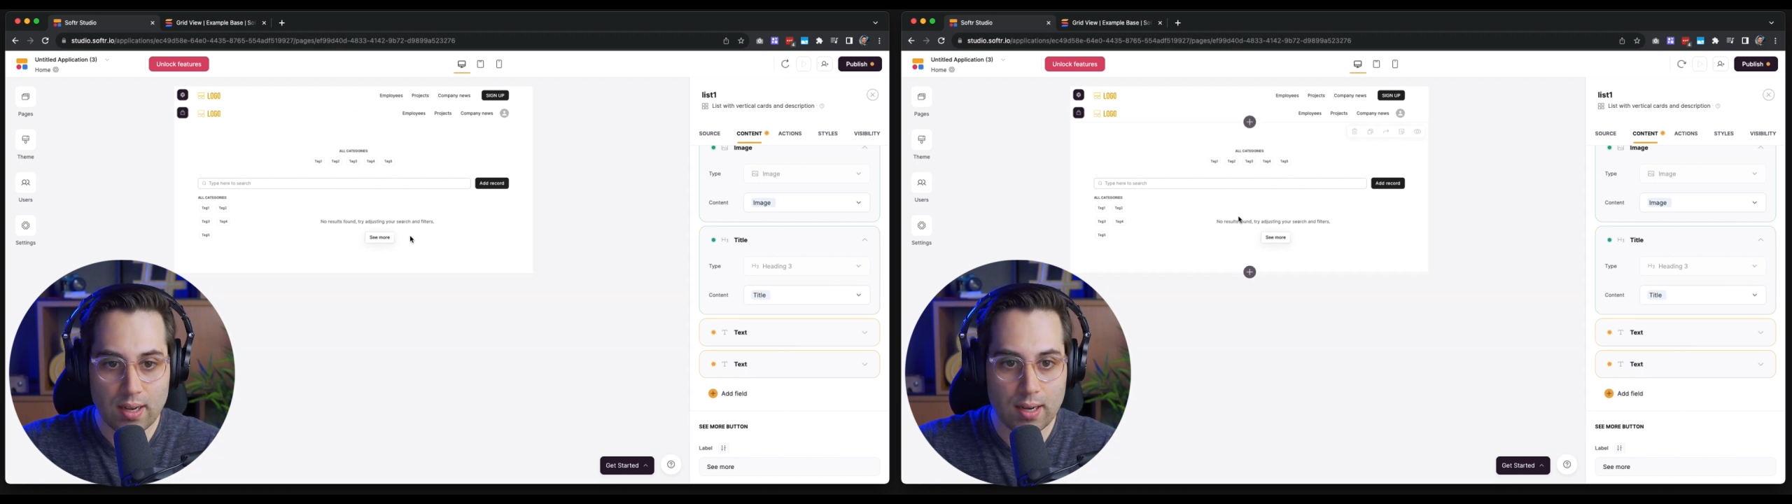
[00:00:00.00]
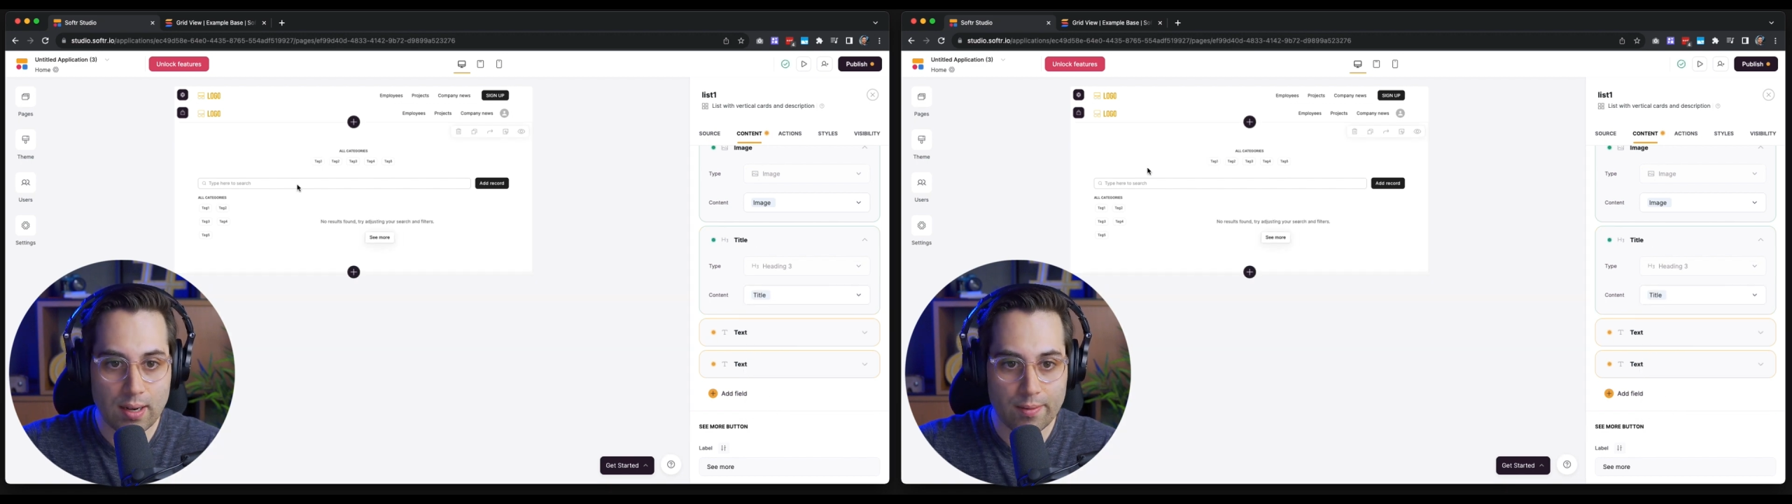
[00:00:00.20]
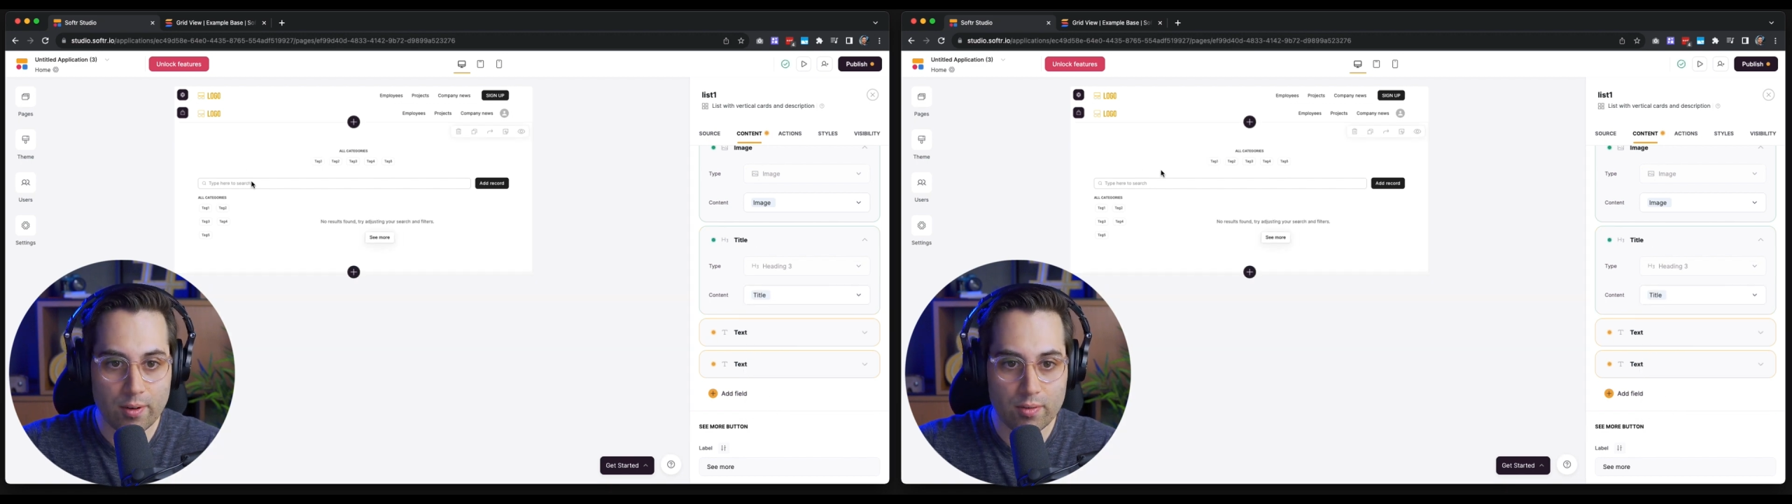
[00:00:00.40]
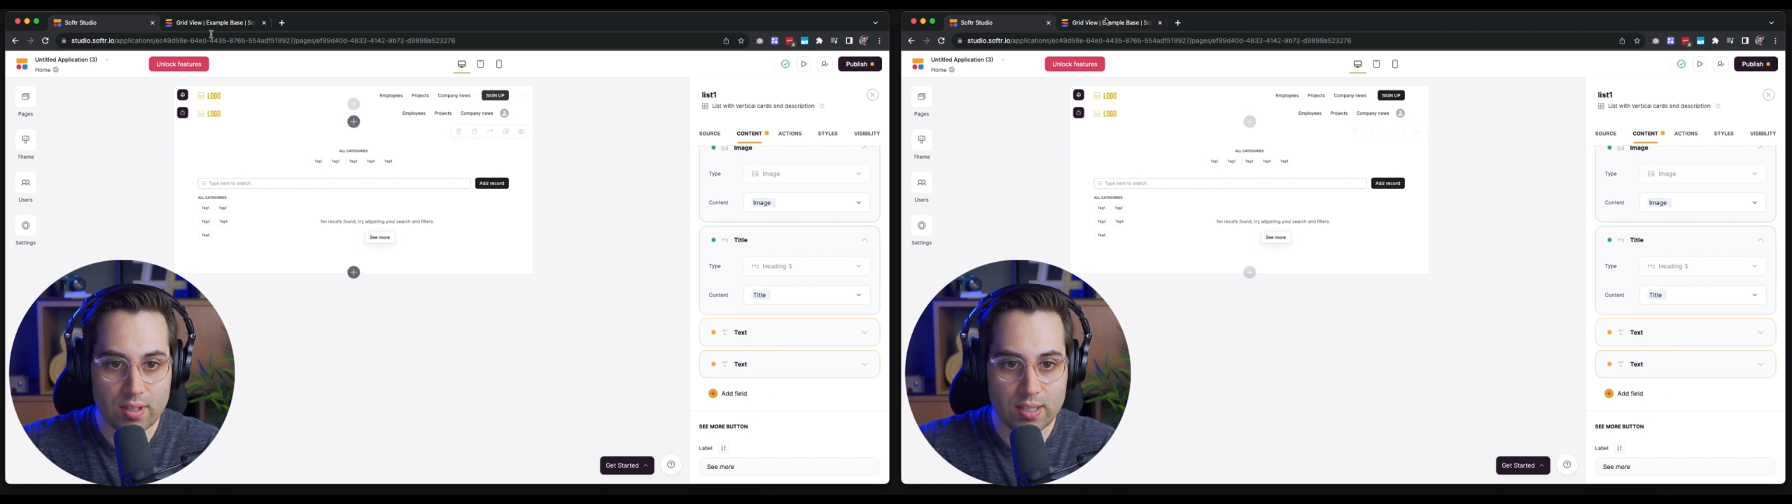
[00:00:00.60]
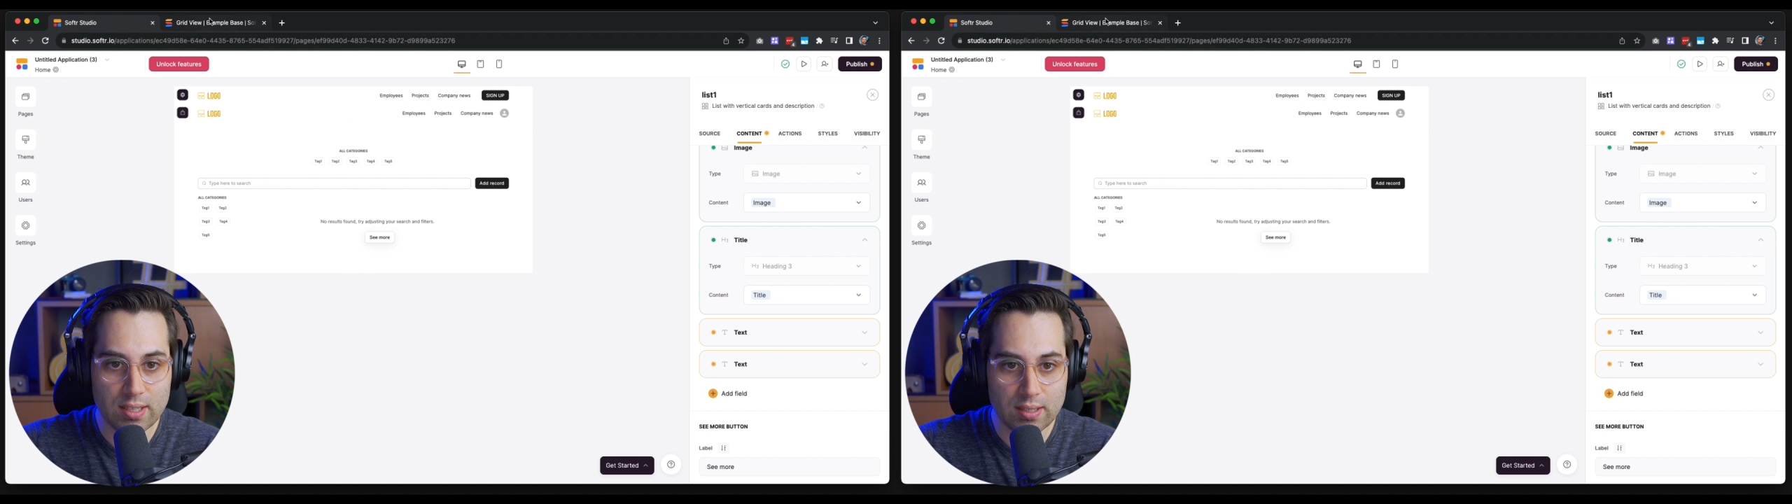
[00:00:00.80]
on
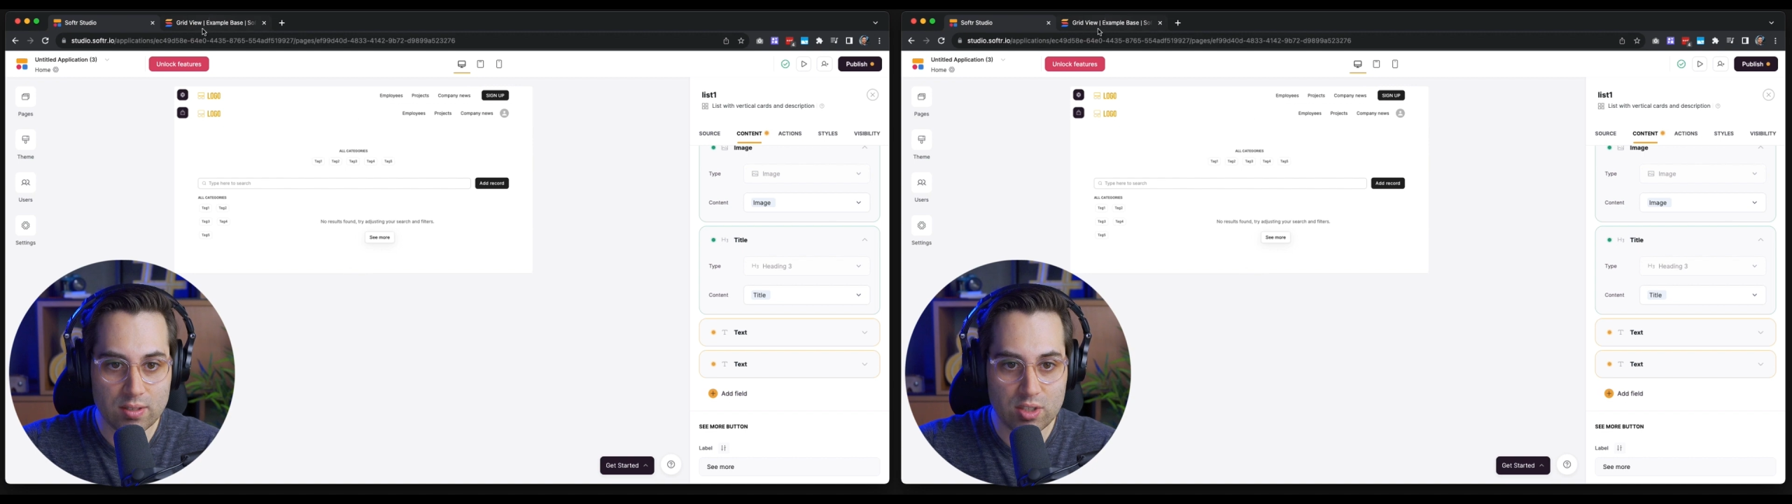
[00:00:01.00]
the